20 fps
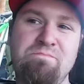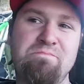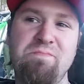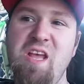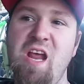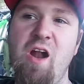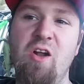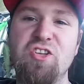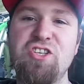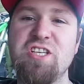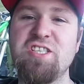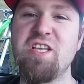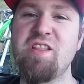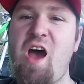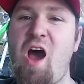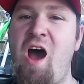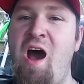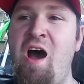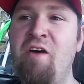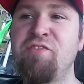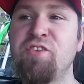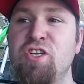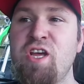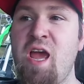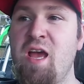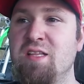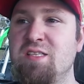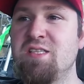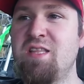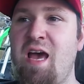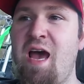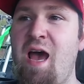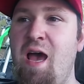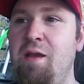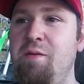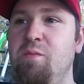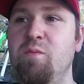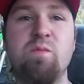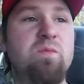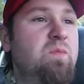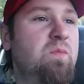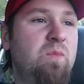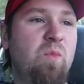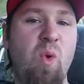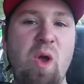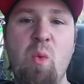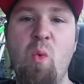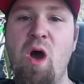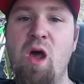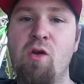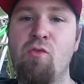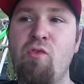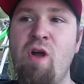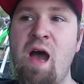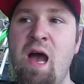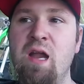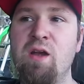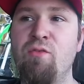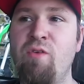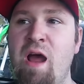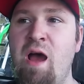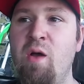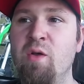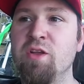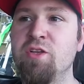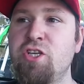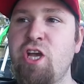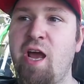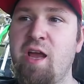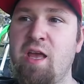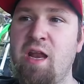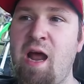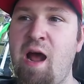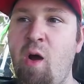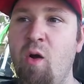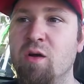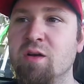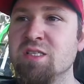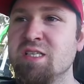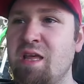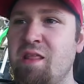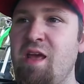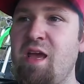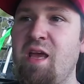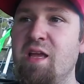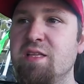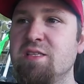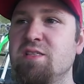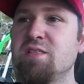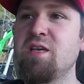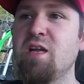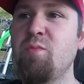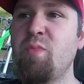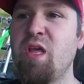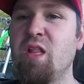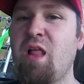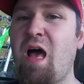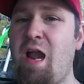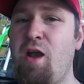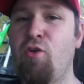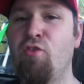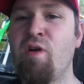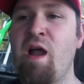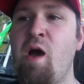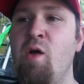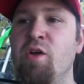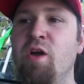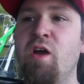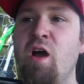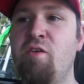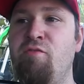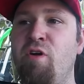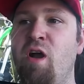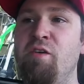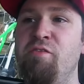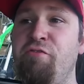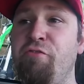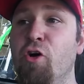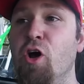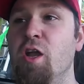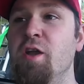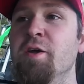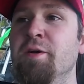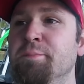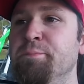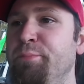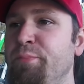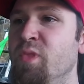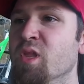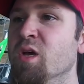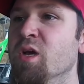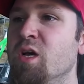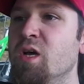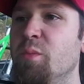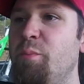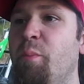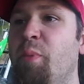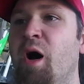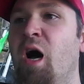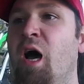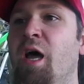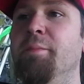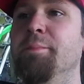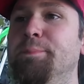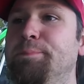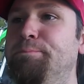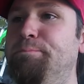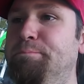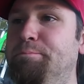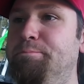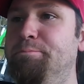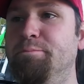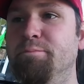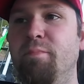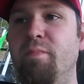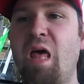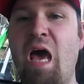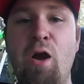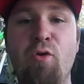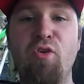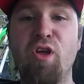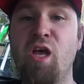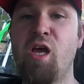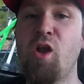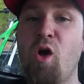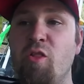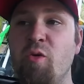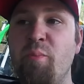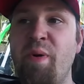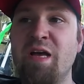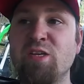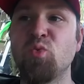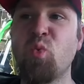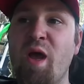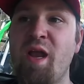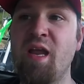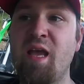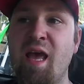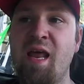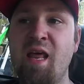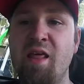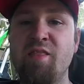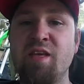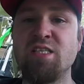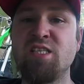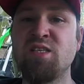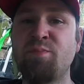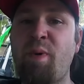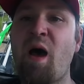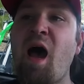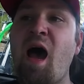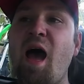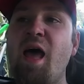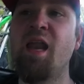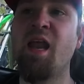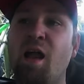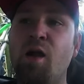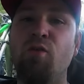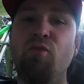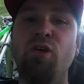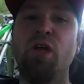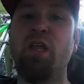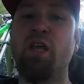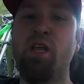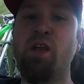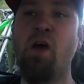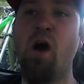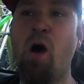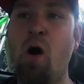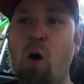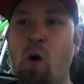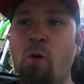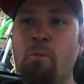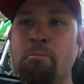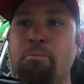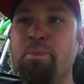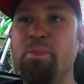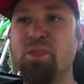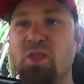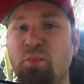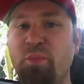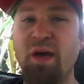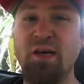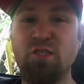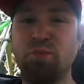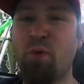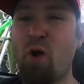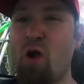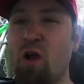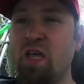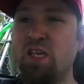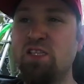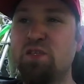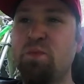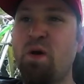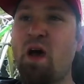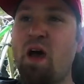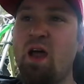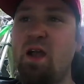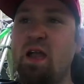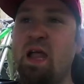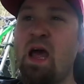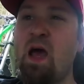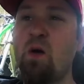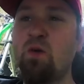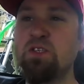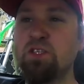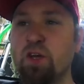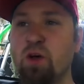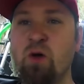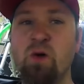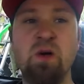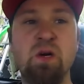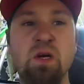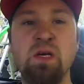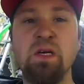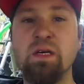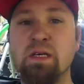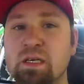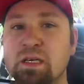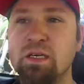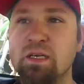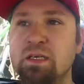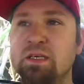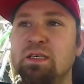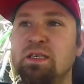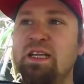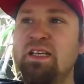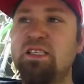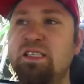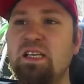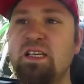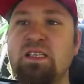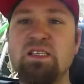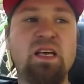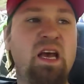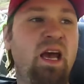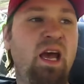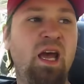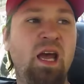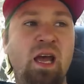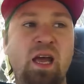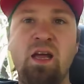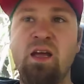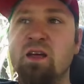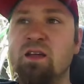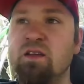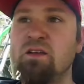you know, just in the off chance that we want to ride around and check it out, because I think it's gonna be a lot of ground to cover on foot. But I don't really know the best way to get in this spot, and I don't really know the best parking spot now, so this is a